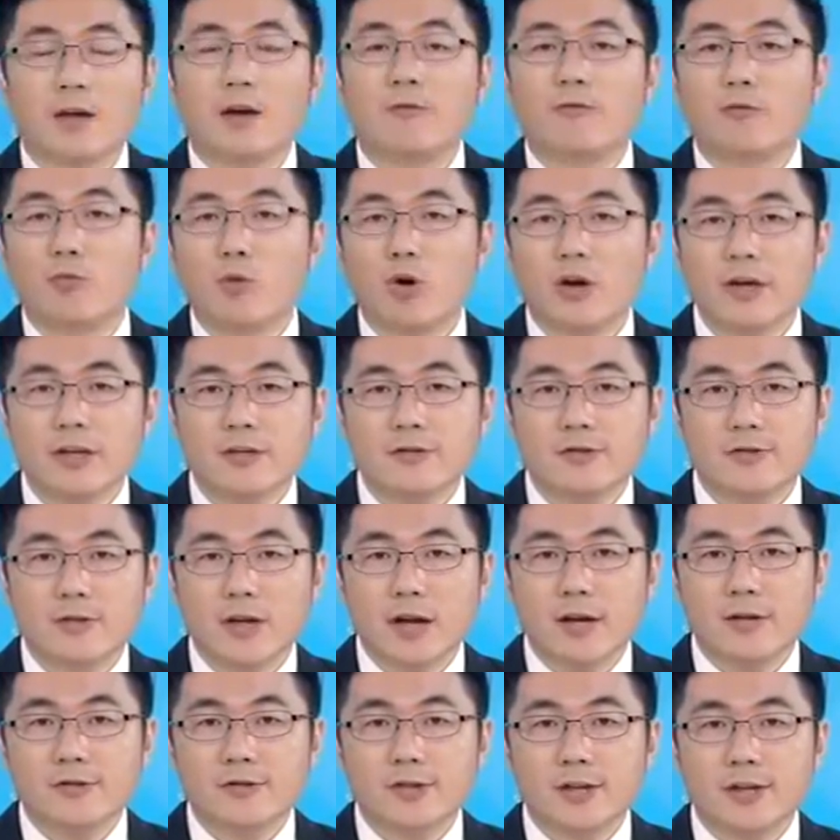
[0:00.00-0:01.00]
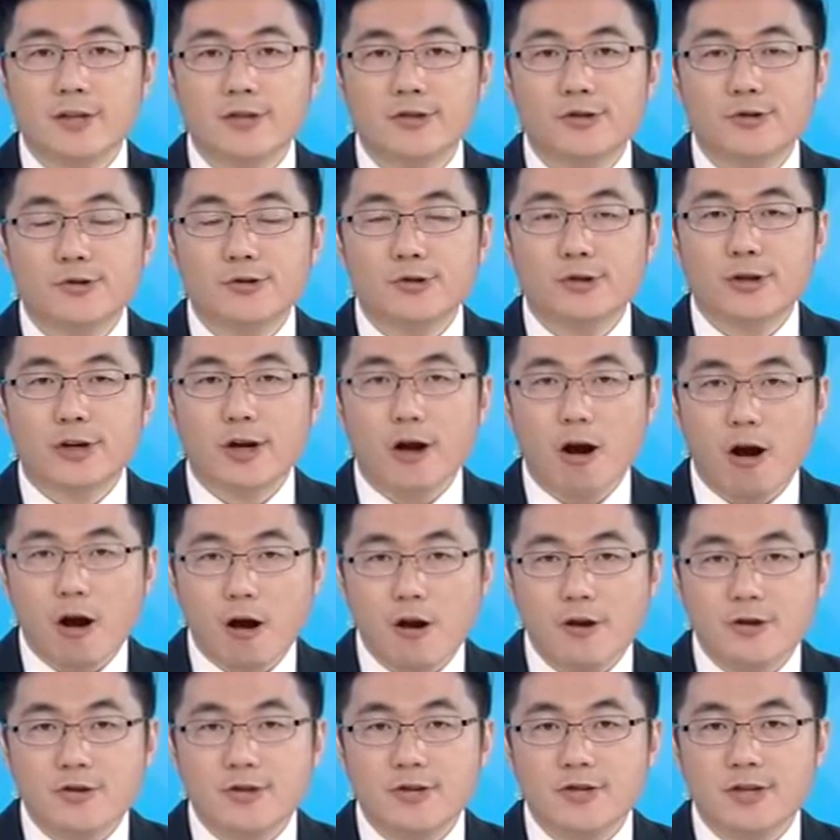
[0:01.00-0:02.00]
Now, for more insights into the
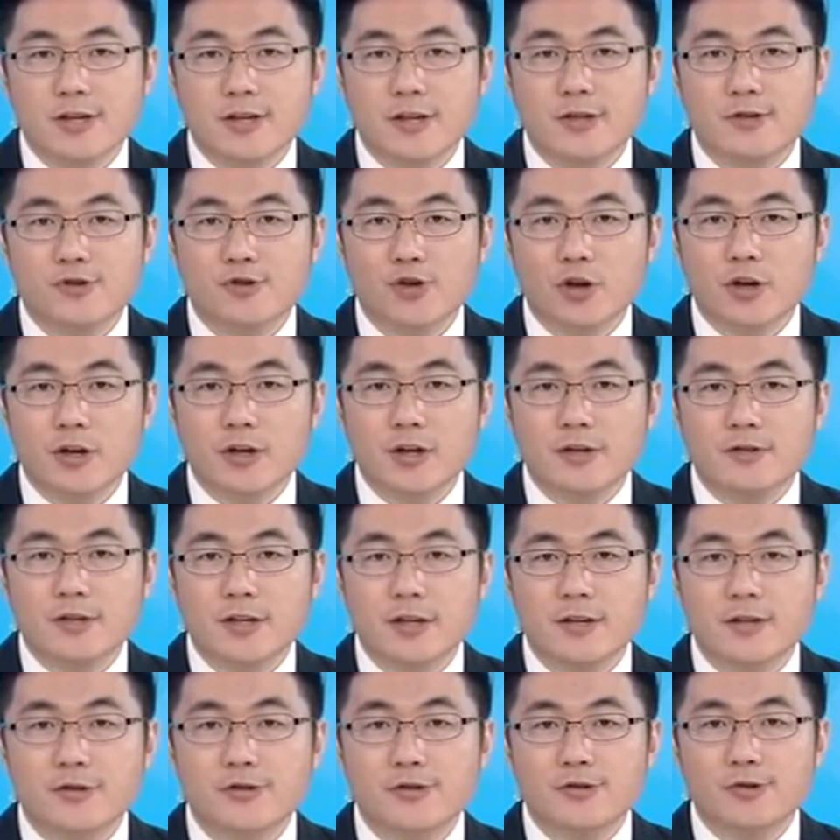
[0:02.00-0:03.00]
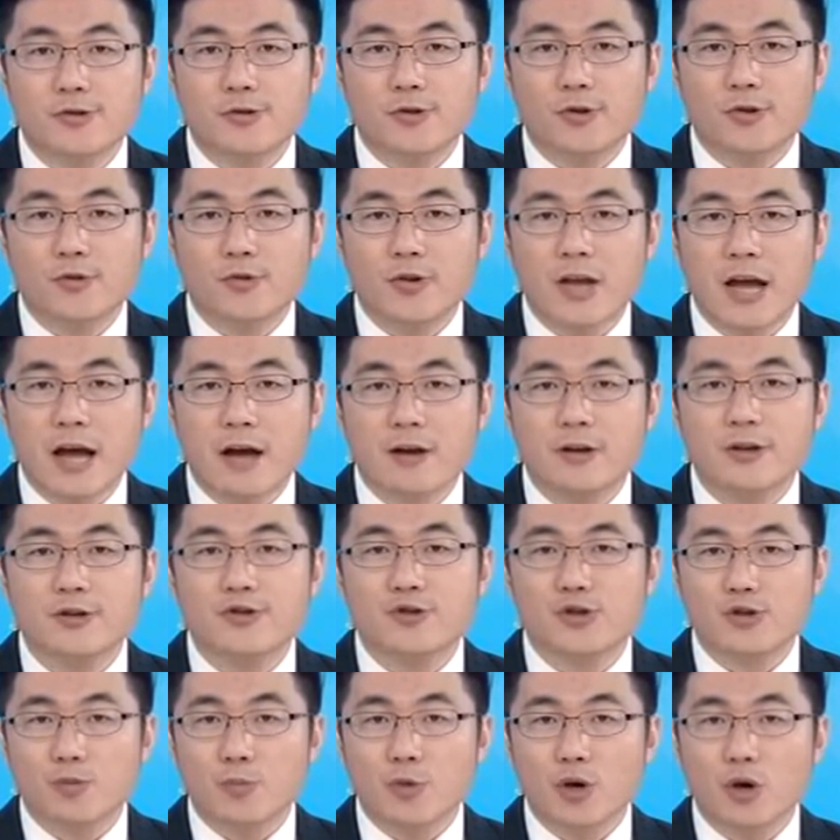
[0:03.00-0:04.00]
currencies, joining us in the studio now
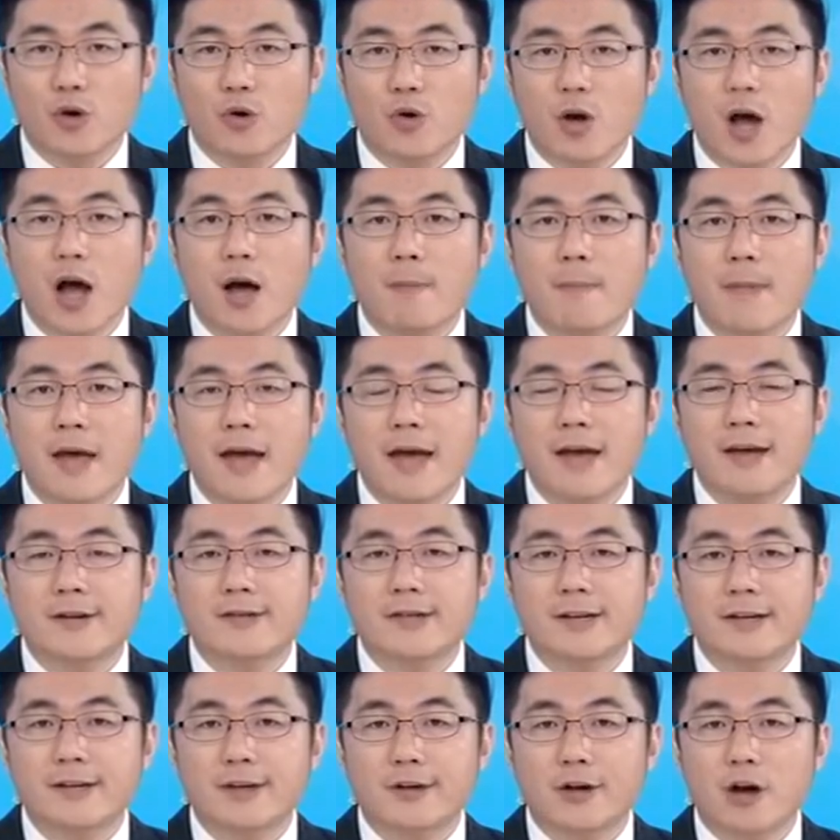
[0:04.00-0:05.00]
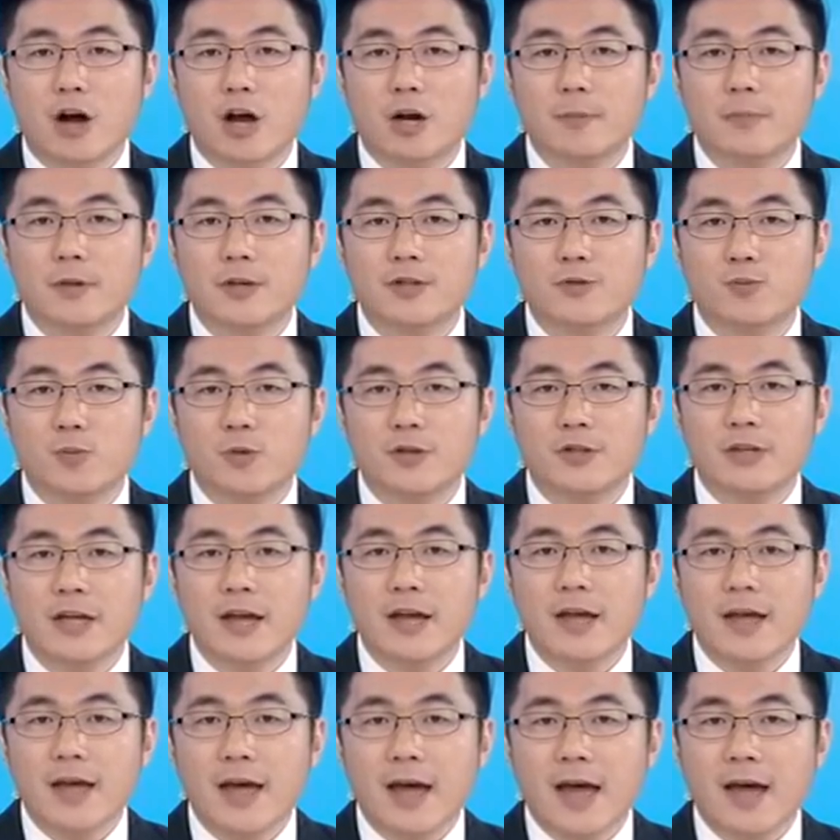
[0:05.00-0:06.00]
is Jameel, Ahmad, an economist with
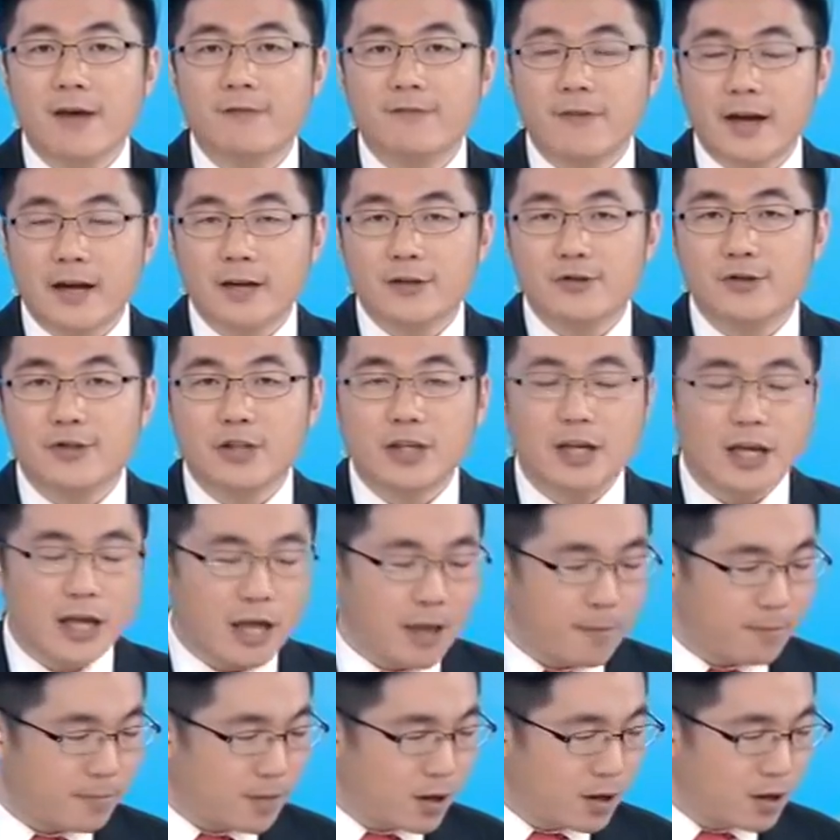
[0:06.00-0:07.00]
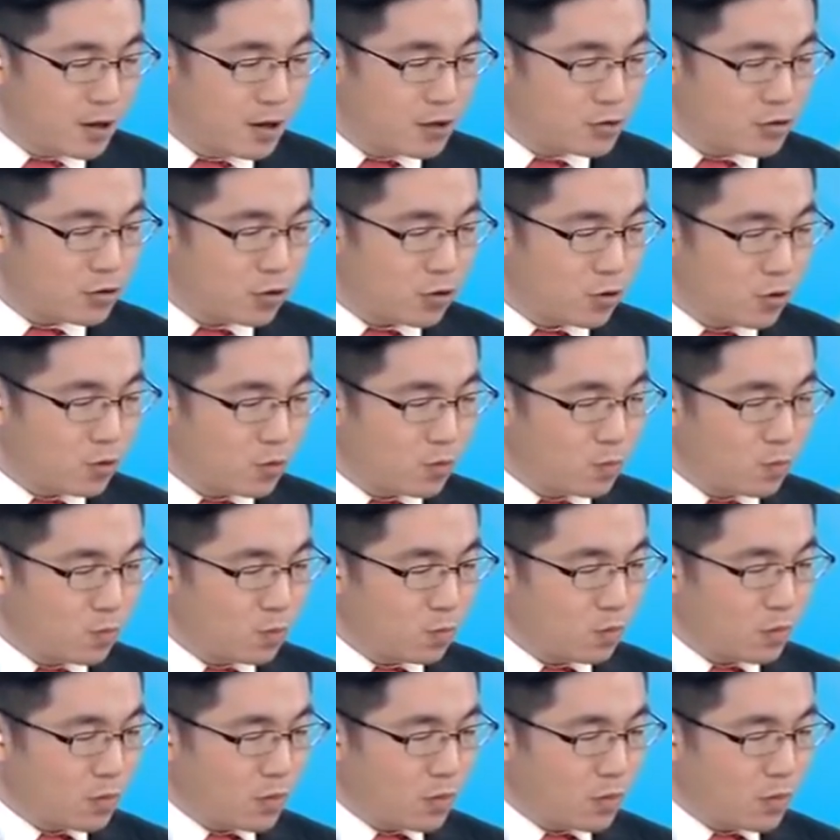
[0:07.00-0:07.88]
FXTM. So,